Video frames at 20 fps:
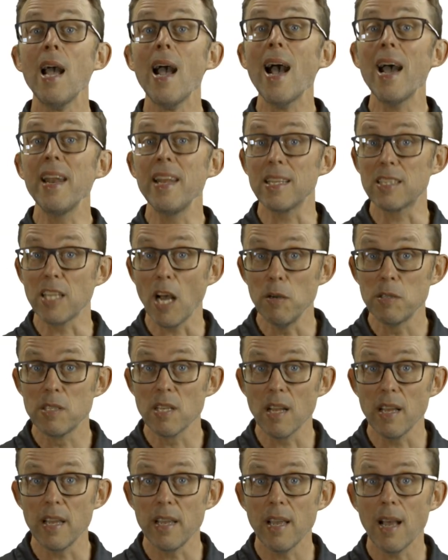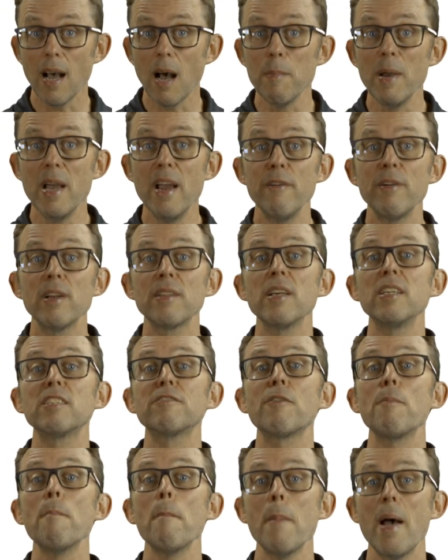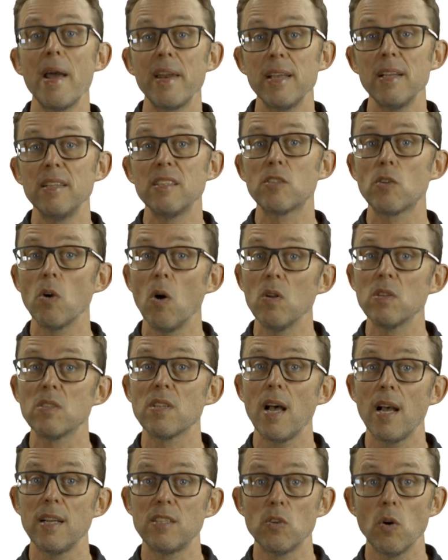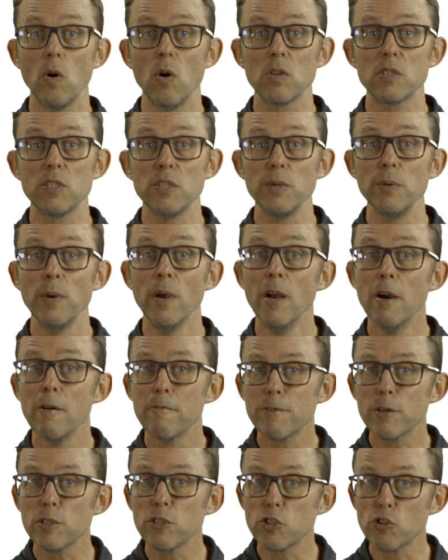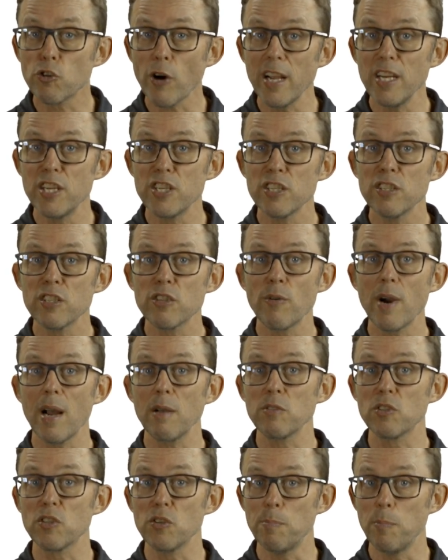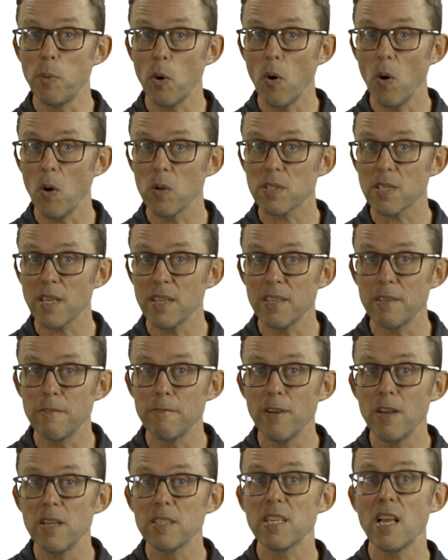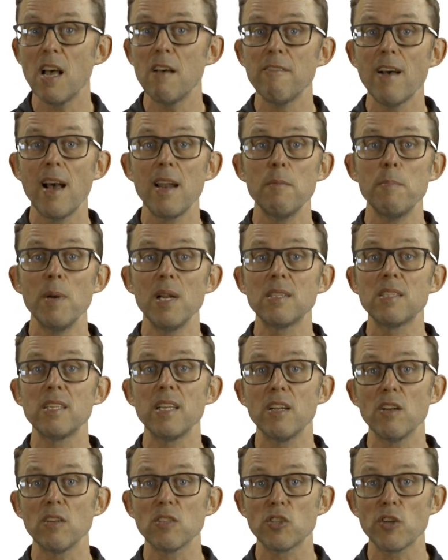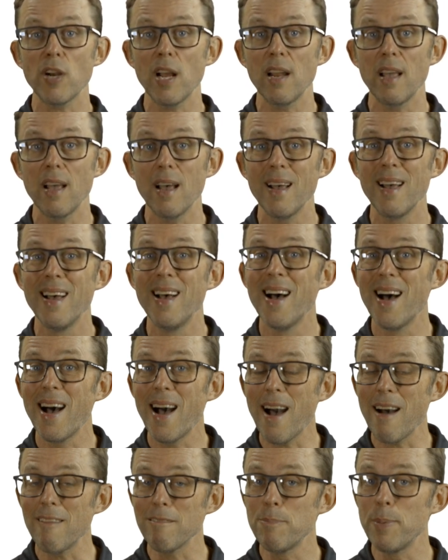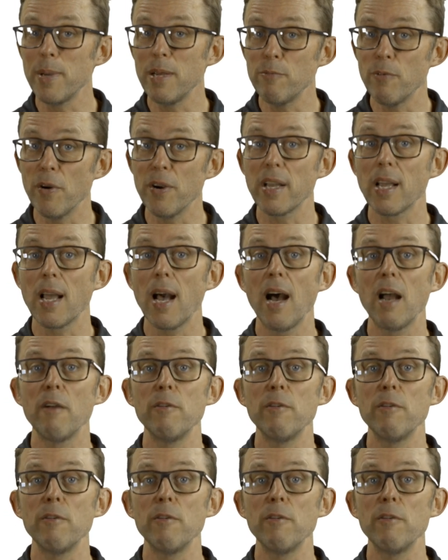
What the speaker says: Anecdotally, I'm hearing this from many installers that I talk to. Frustrations around support and inverter availability in Australia have been running high